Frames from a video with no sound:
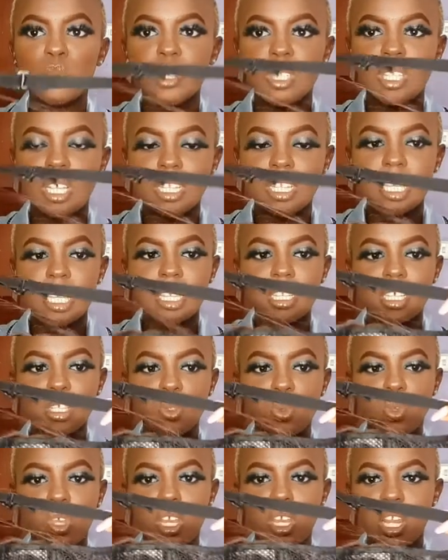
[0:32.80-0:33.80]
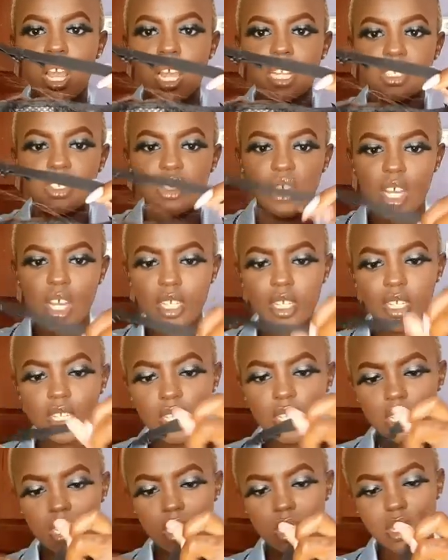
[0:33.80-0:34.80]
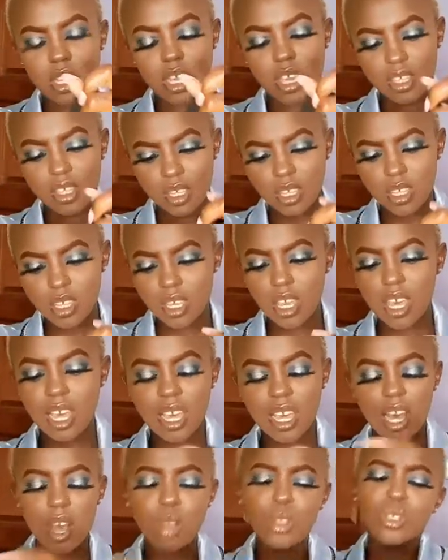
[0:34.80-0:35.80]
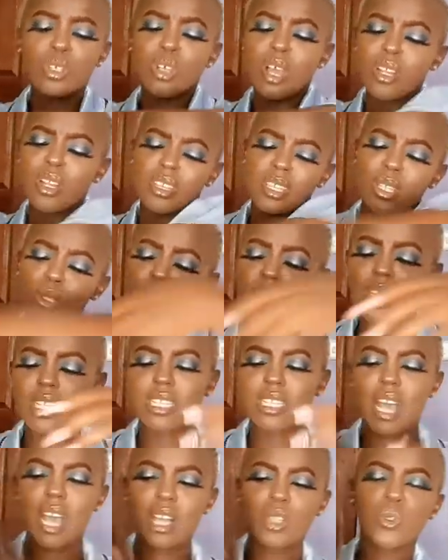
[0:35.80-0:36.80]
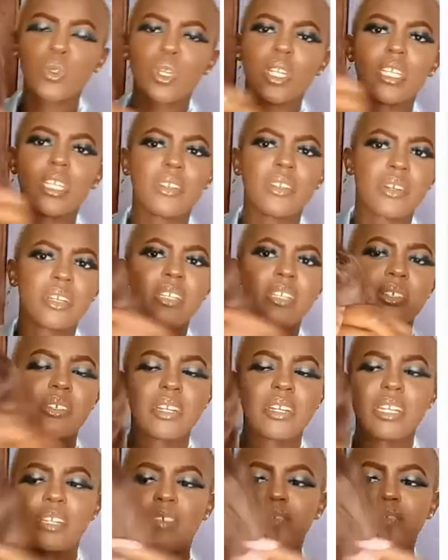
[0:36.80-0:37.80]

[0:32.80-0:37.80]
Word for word: with a thing that you can adjust i think actually uh, this one is actually really really